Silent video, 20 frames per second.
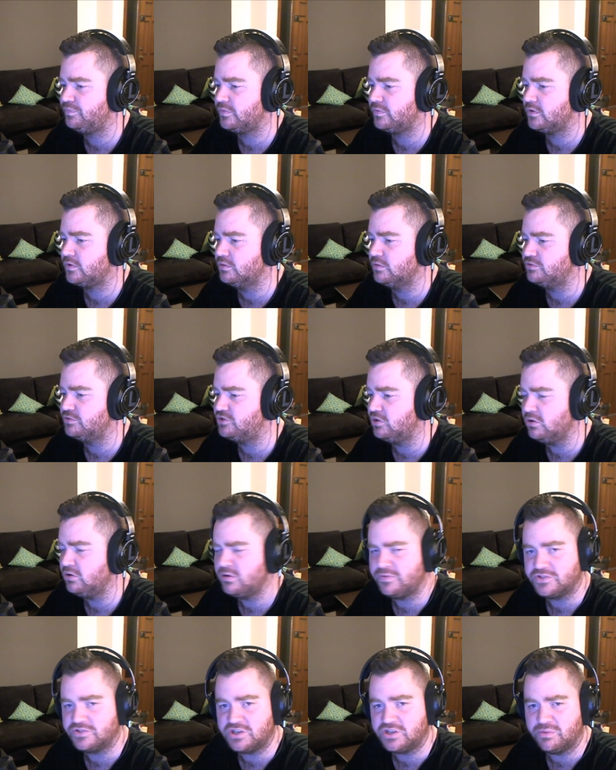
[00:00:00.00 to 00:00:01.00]
I'm still looking for
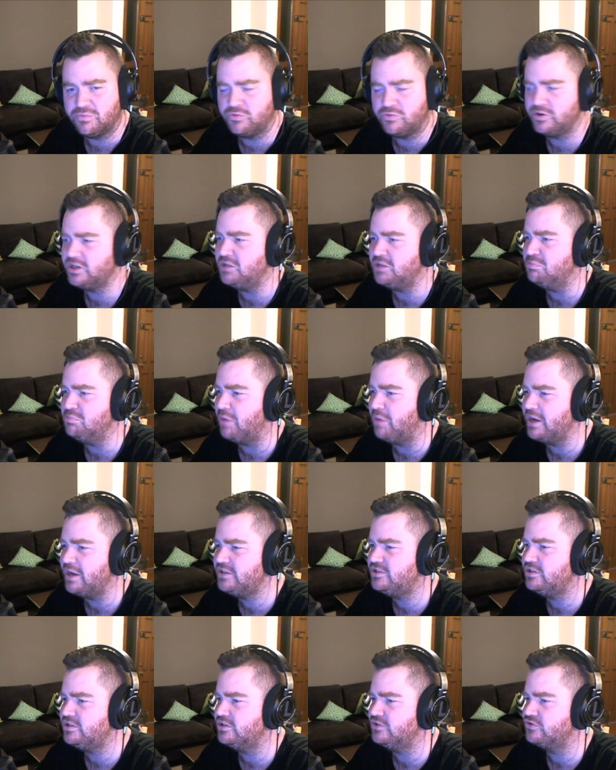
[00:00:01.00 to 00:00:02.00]
something really bassy
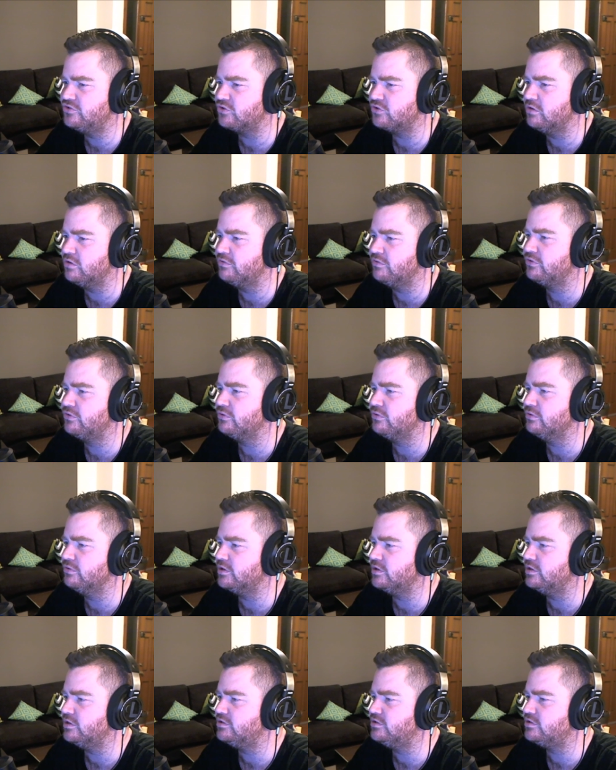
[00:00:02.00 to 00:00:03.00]
to drive through
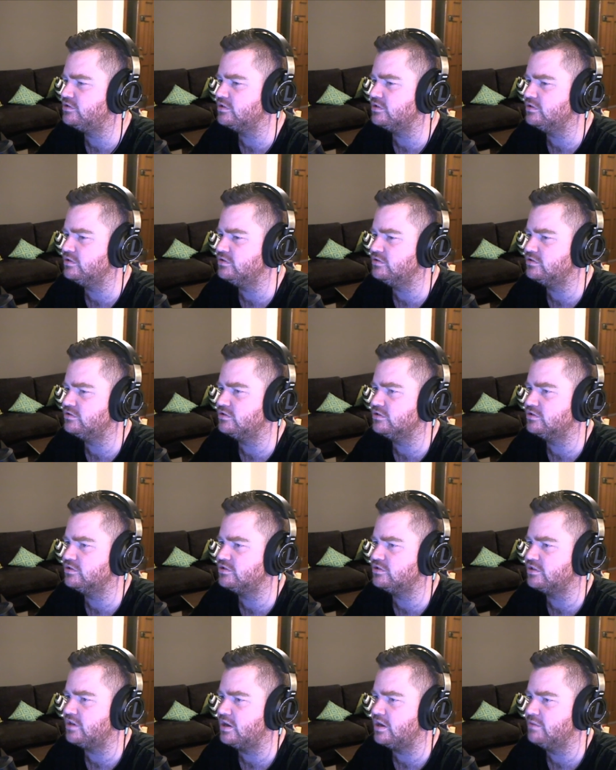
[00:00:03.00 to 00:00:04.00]
these things that's an
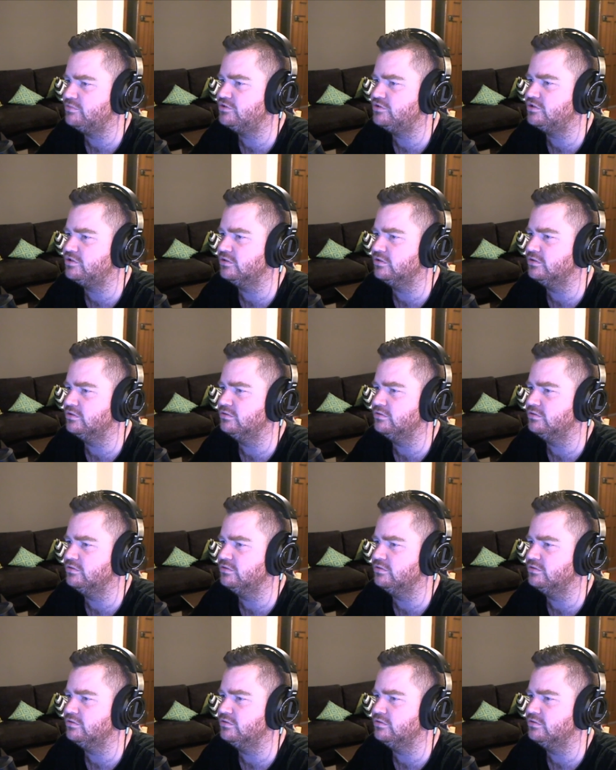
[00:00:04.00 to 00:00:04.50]
absolute